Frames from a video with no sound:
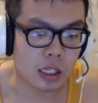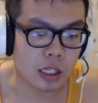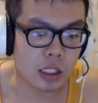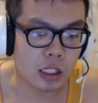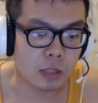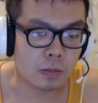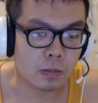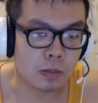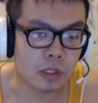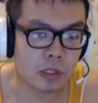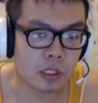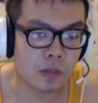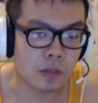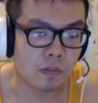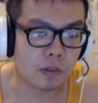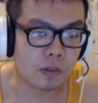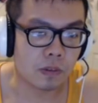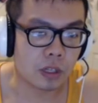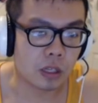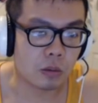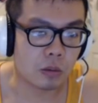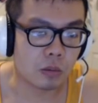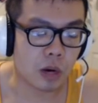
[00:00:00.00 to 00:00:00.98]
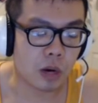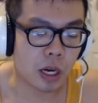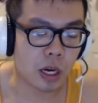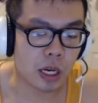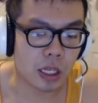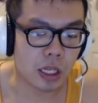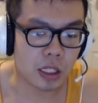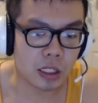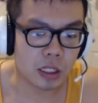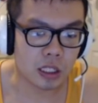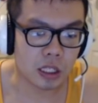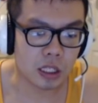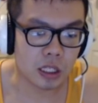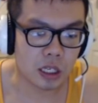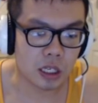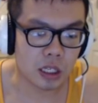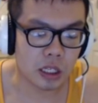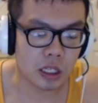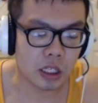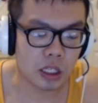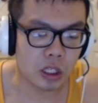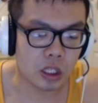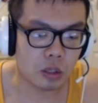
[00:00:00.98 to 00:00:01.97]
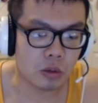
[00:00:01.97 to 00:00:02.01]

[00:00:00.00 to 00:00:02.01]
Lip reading: That's specifically why I did the healing.